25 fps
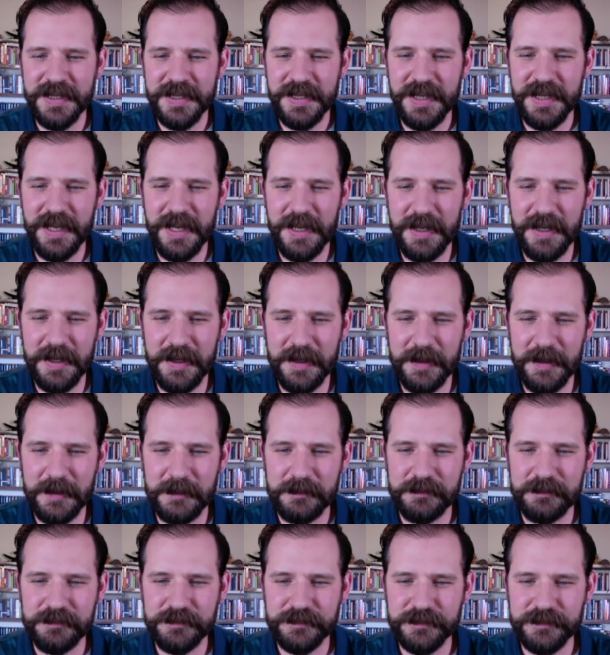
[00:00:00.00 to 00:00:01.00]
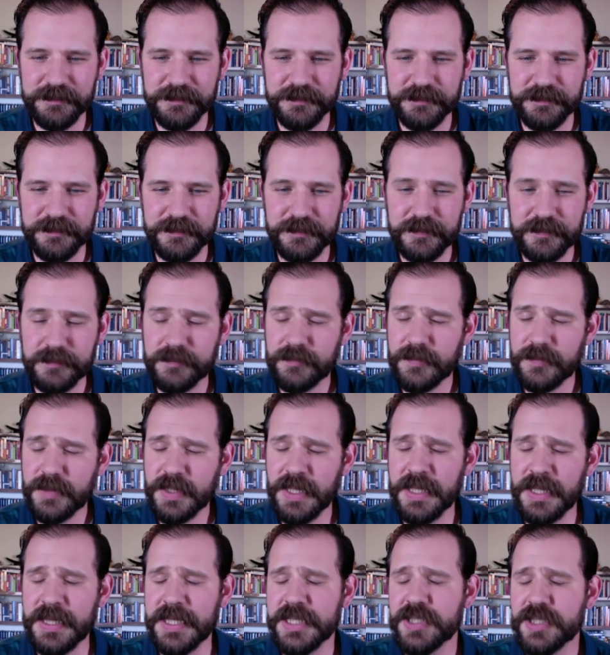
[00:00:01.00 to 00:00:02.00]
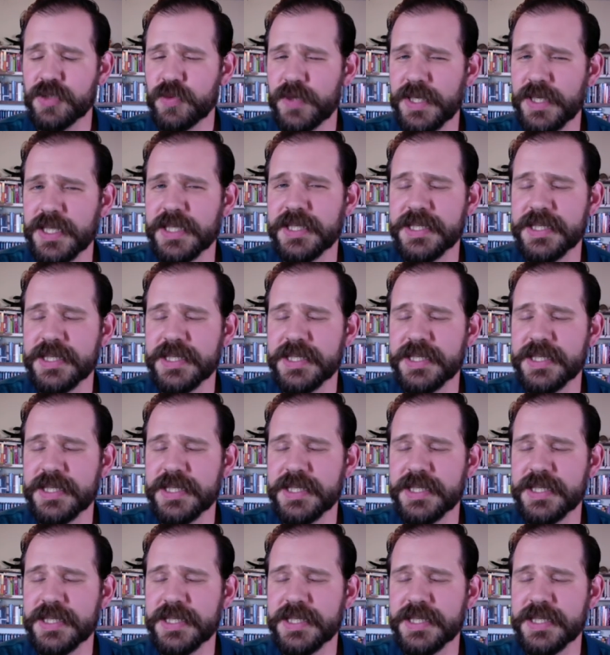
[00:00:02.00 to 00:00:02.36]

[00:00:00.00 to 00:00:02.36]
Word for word: Um, this week,